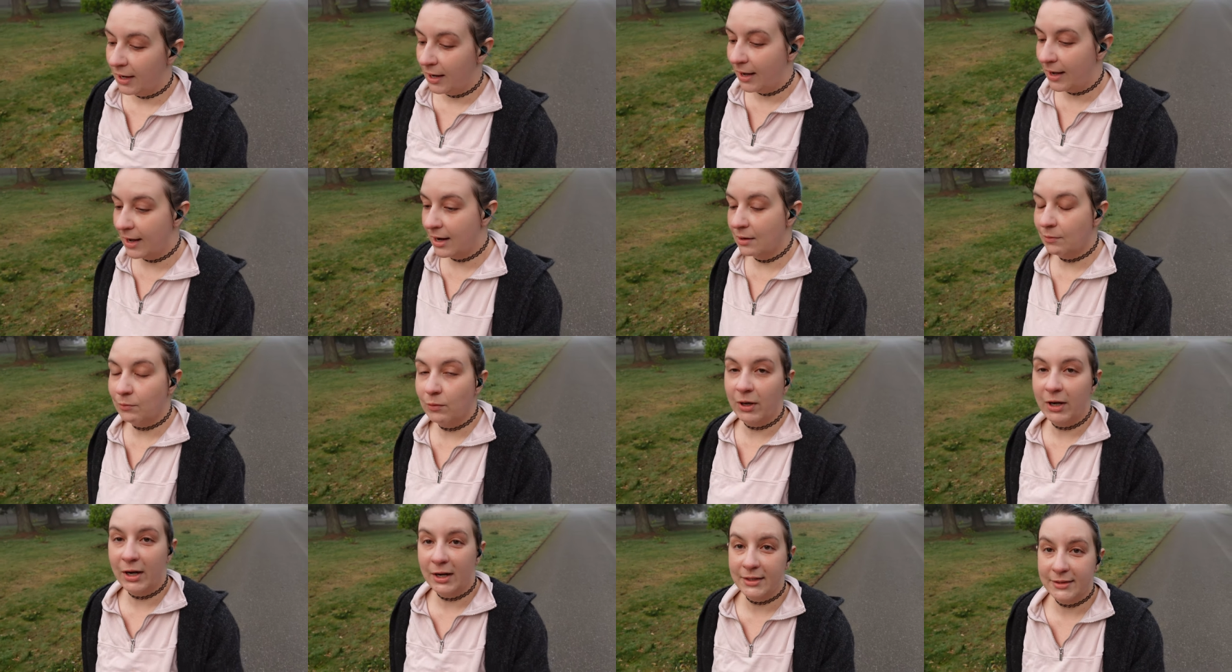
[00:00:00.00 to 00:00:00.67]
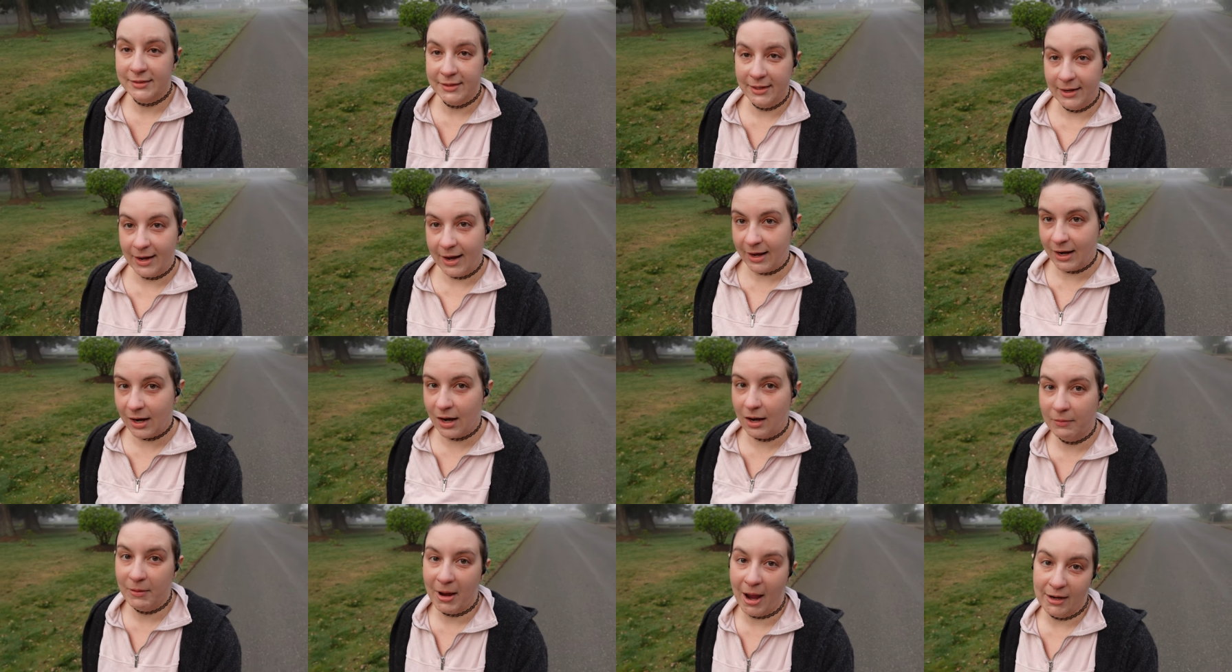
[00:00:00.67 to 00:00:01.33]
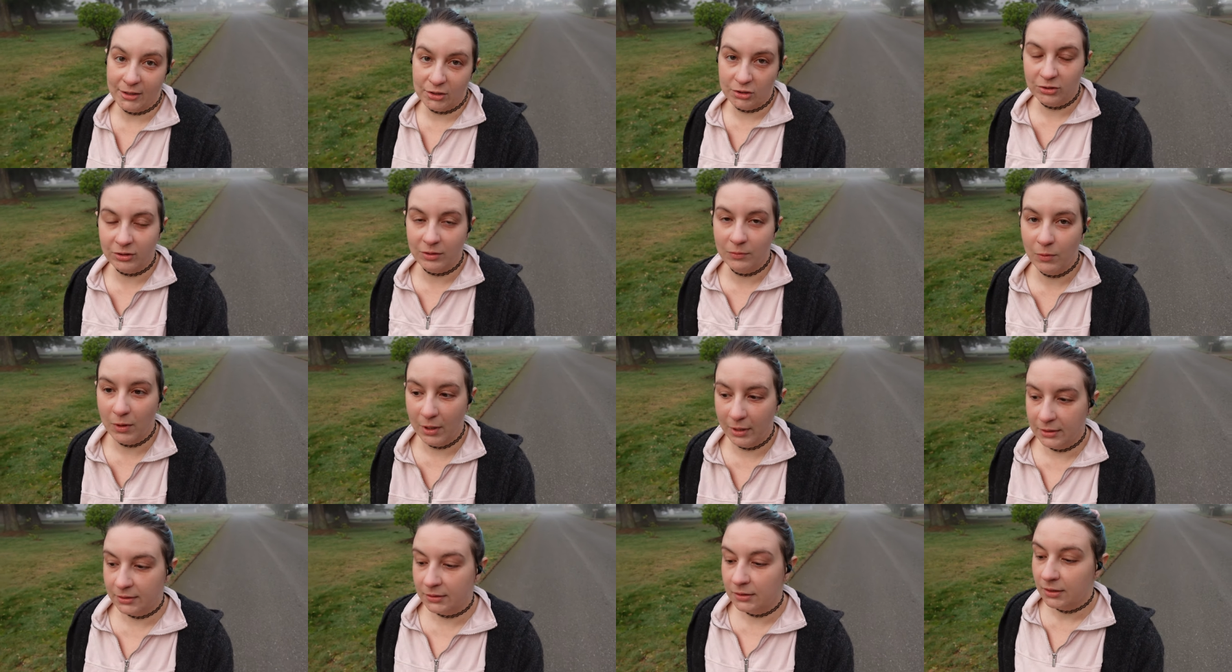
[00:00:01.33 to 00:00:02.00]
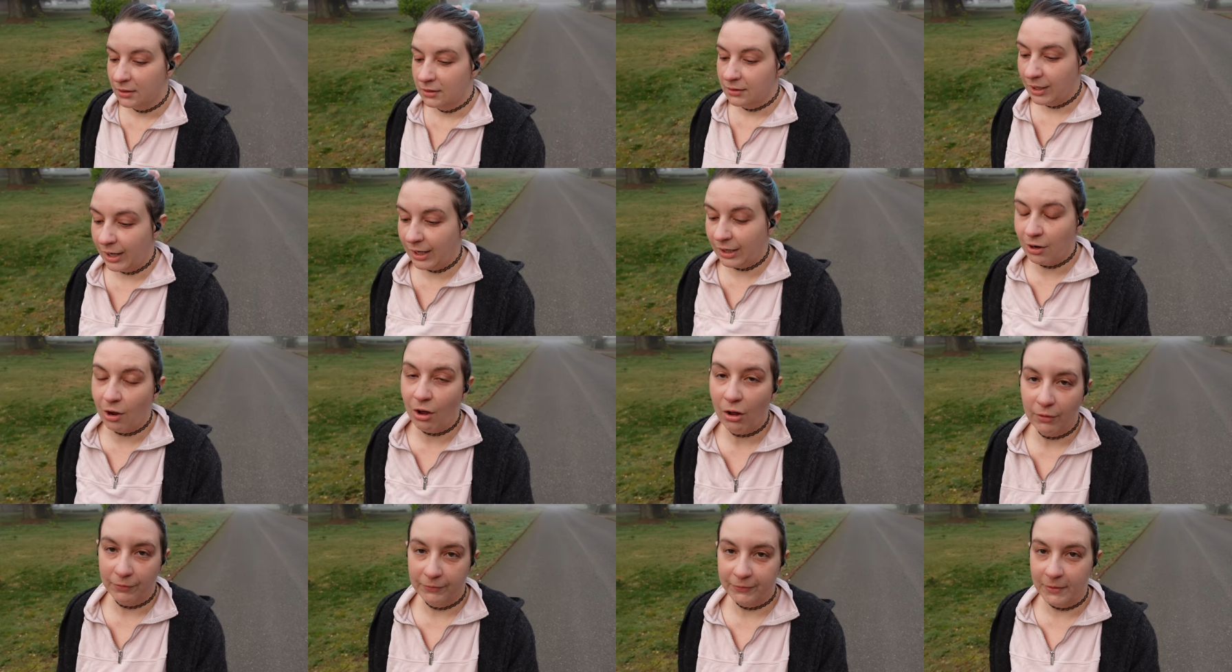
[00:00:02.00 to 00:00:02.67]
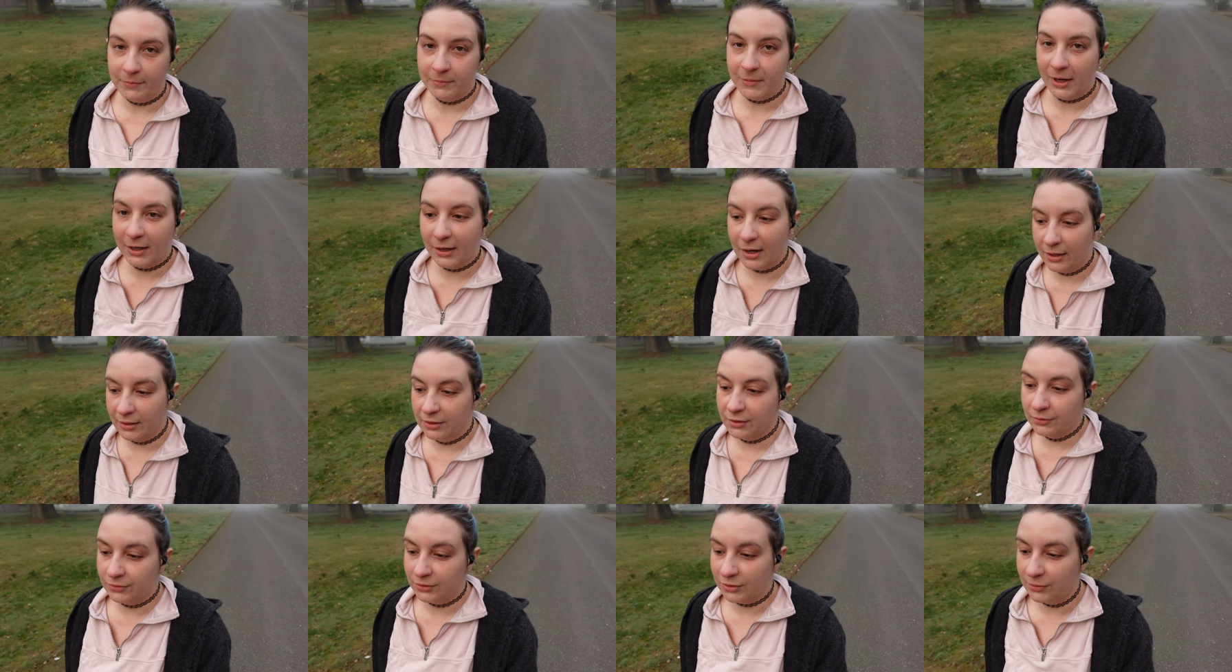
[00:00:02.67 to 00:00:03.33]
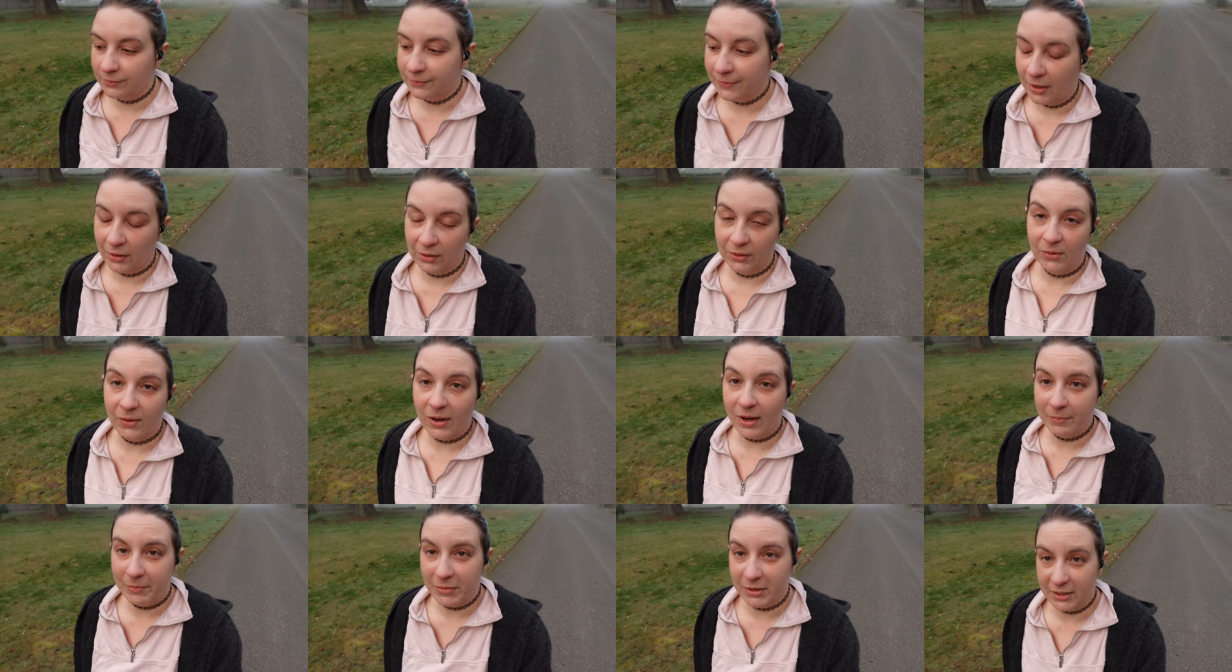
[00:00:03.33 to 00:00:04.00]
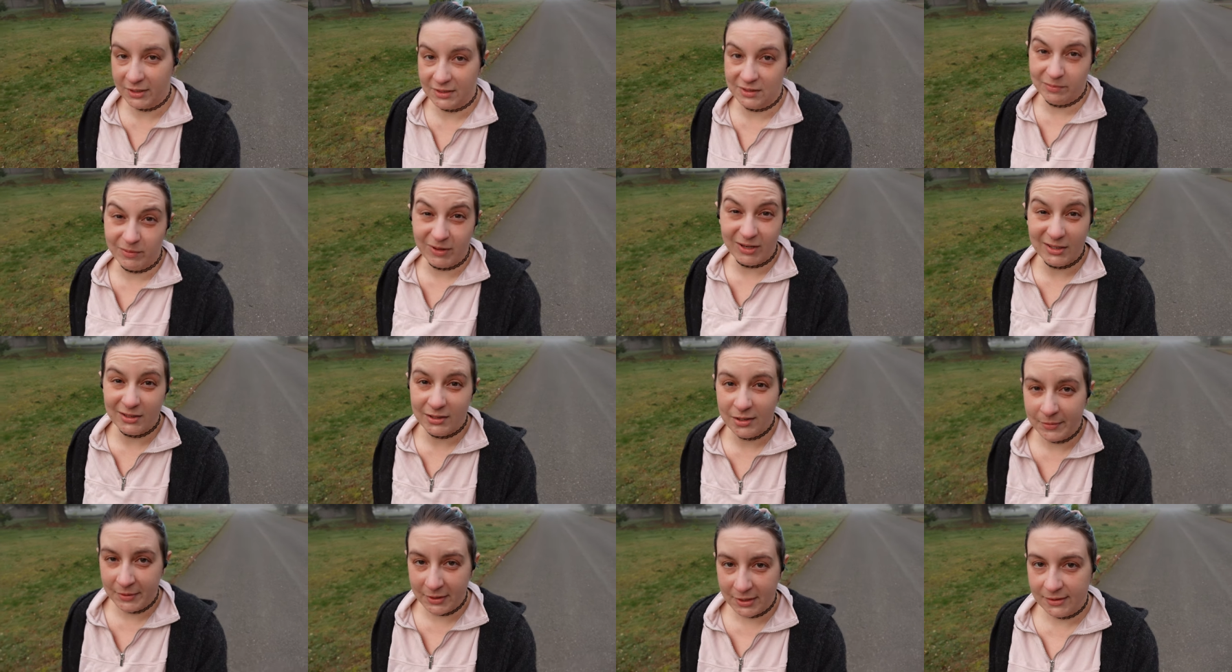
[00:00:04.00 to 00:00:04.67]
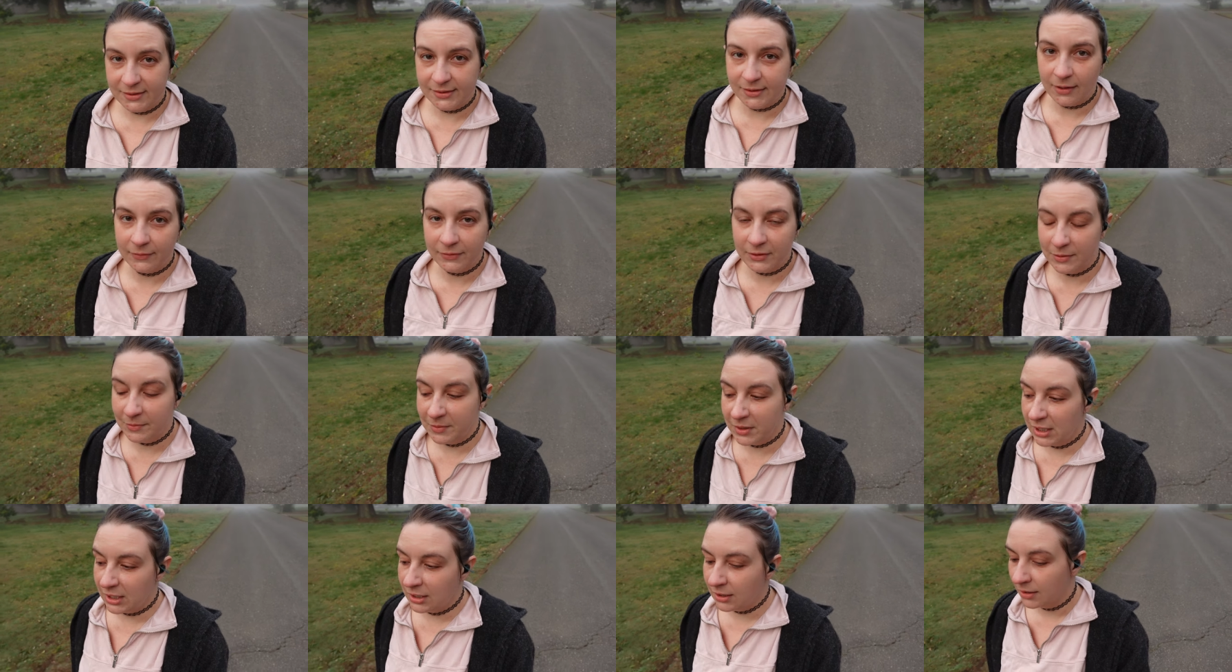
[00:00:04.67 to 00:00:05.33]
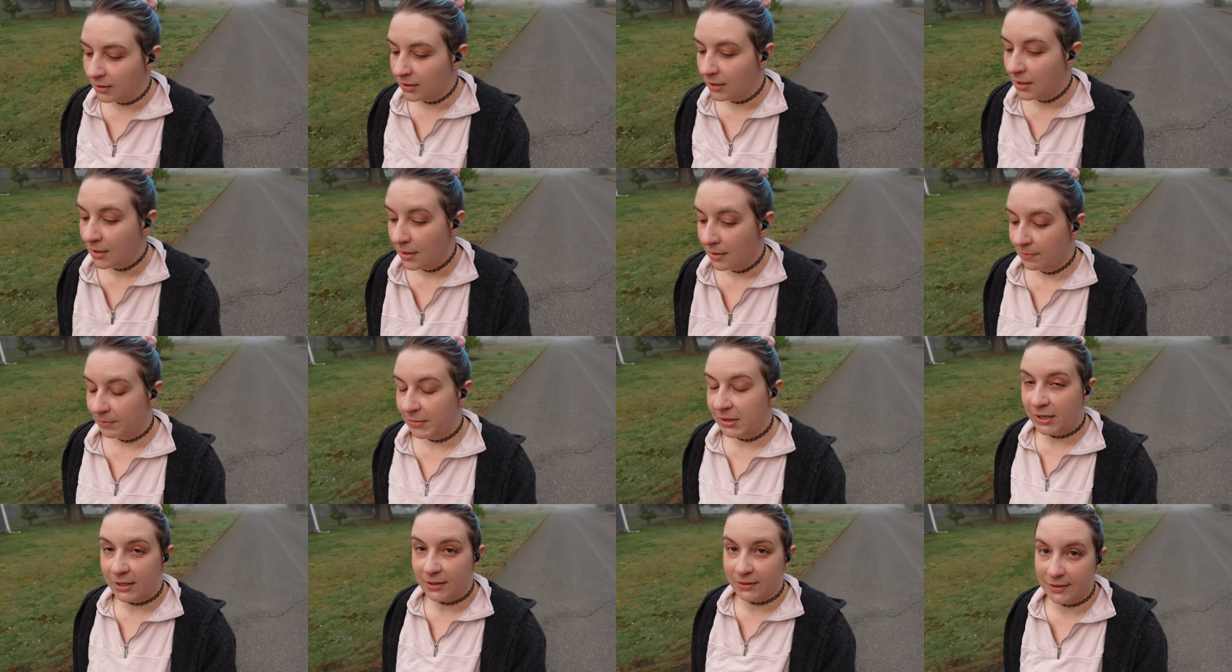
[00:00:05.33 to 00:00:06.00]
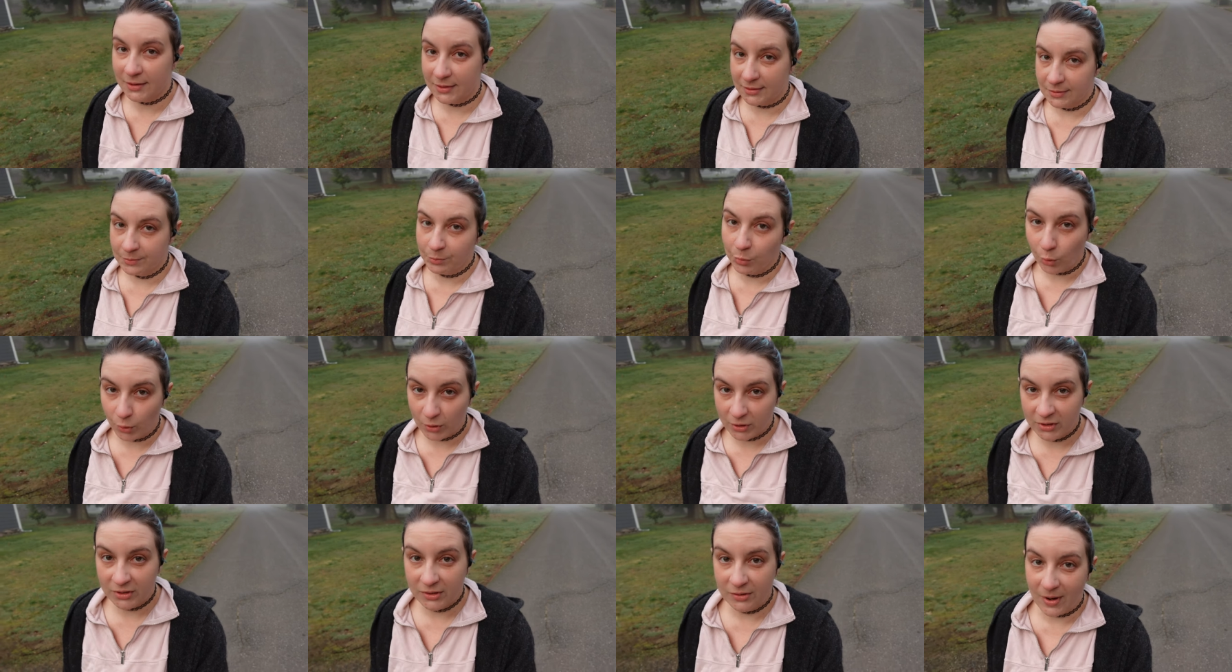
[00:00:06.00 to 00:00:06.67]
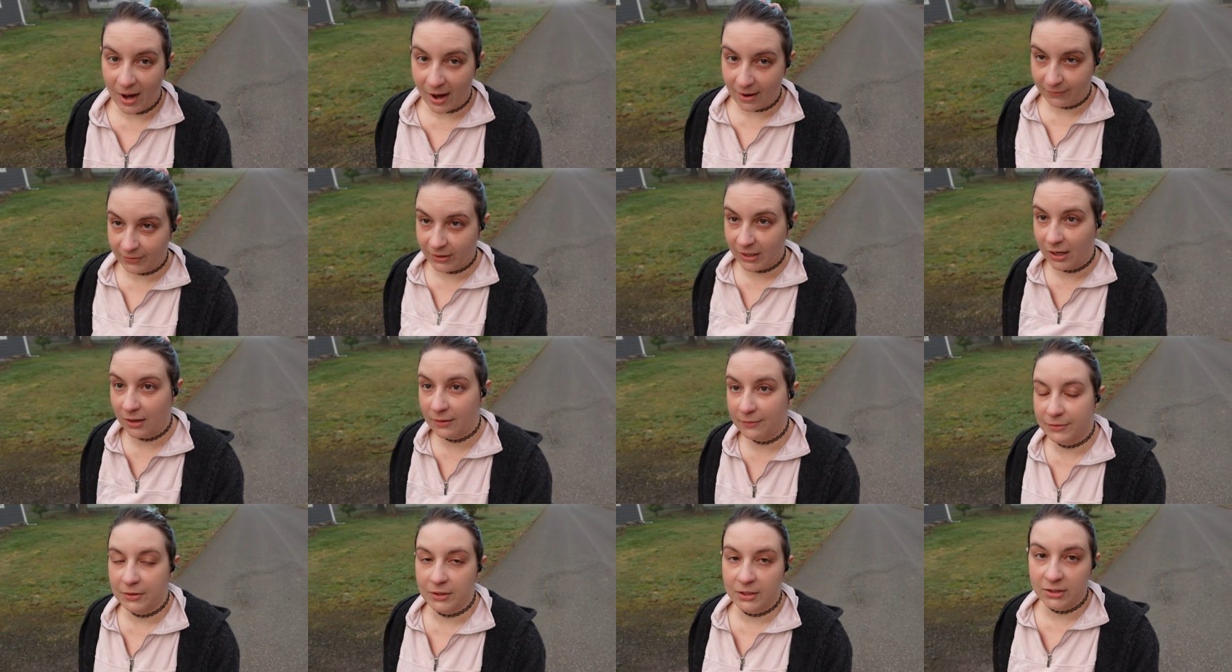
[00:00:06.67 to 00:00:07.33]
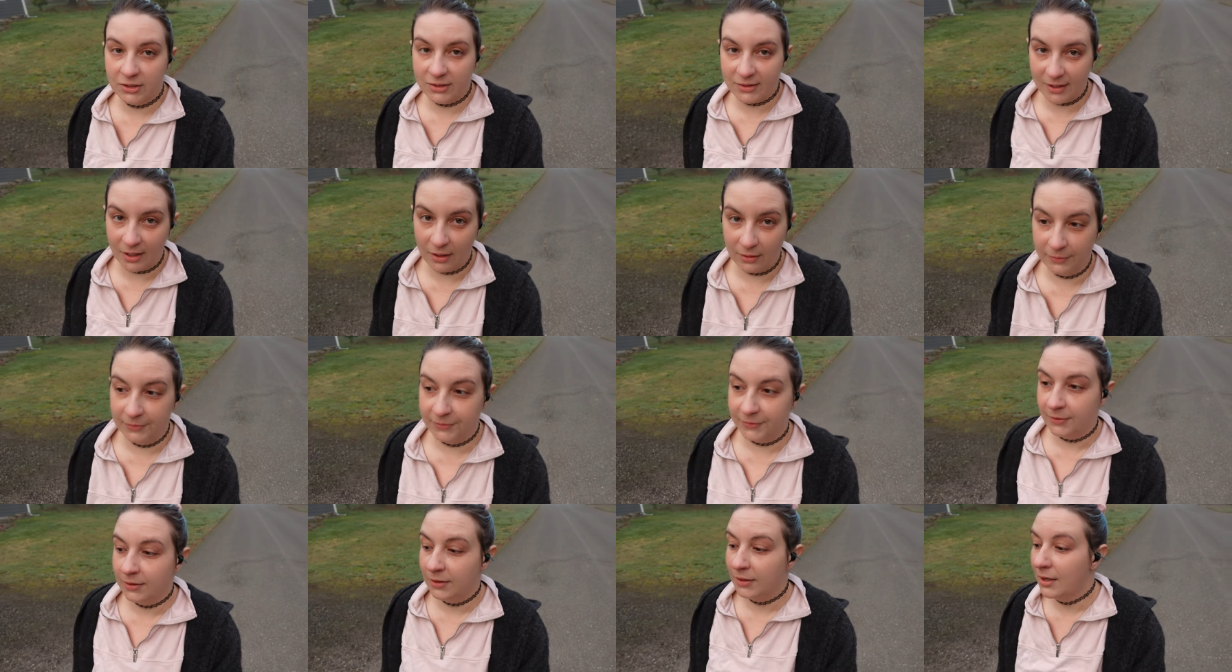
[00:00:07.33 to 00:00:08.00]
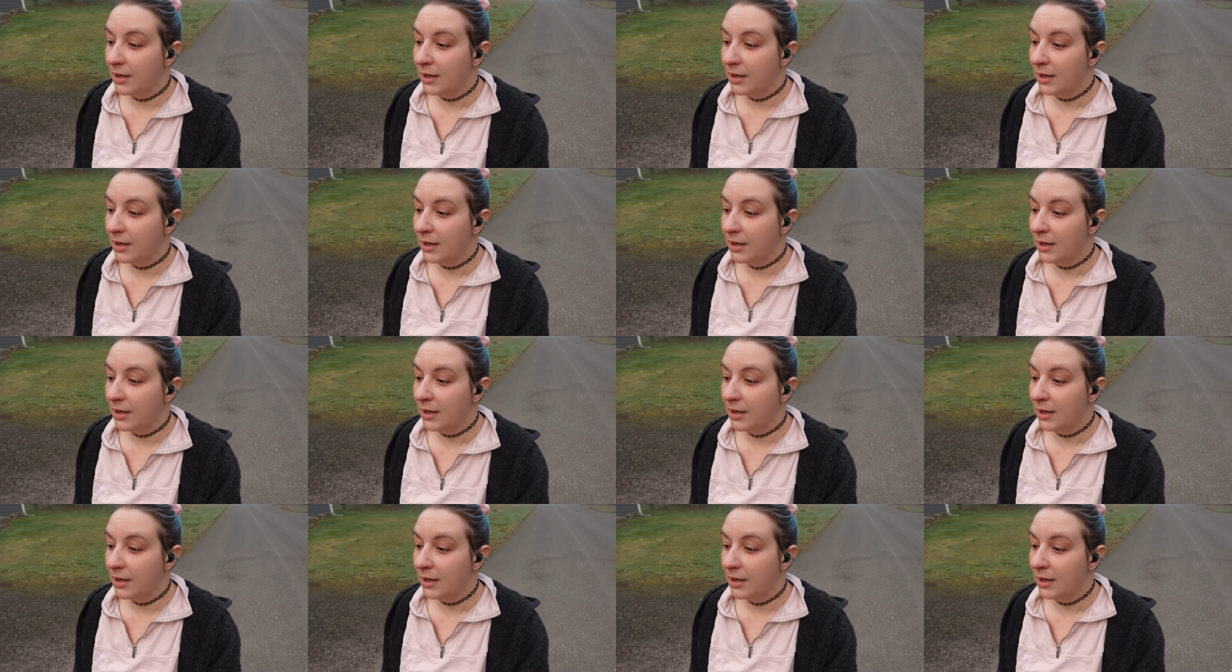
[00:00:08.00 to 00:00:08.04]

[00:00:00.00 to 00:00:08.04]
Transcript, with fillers: And when I said, hey, I actually want a call from my gyno to follow up and explain some of this stuff to me because it's important to advocate for yourself.